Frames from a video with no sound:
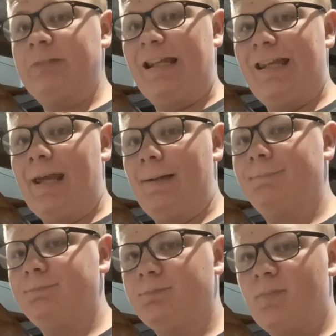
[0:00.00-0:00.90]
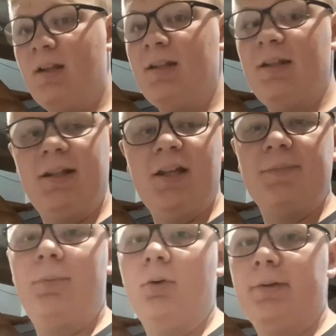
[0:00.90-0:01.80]
Yeah, it gets
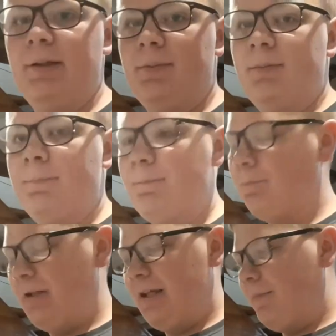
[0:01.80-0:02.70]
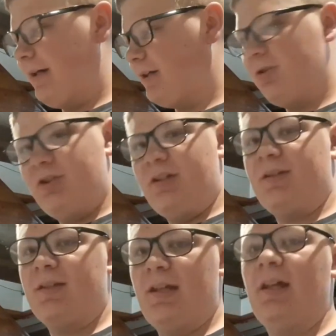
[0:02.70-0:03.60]
boring. Making mac and
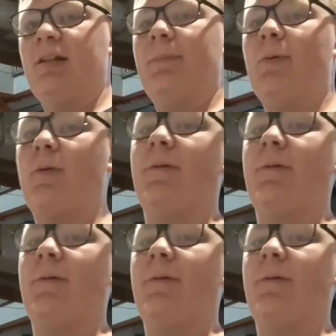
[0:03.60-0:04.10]
cheese can get boring,